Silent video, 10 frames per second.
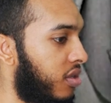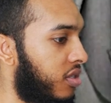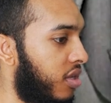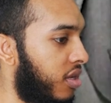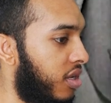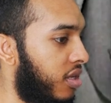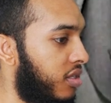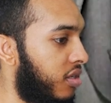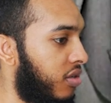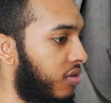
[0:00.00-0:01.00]
I'll start again
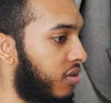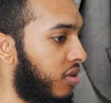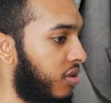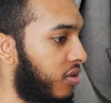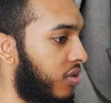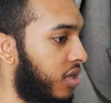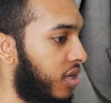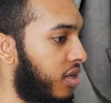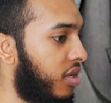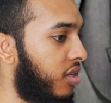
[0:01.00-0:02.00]
here. So go
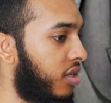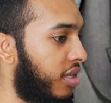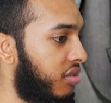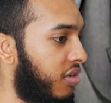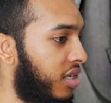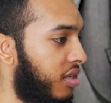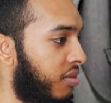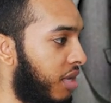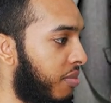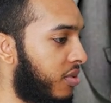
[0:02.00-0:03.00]
here, and you can add a
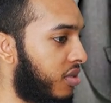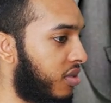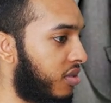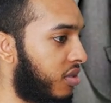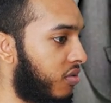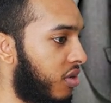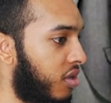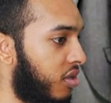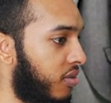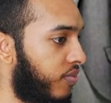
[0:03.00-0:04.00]
gradient map to the
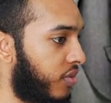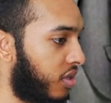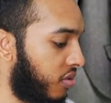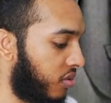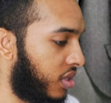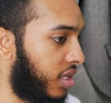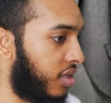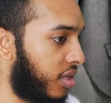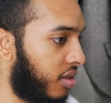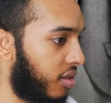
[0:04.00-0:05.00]
rock. We'll
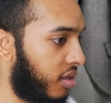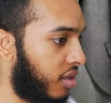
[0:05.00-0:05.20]
delete that.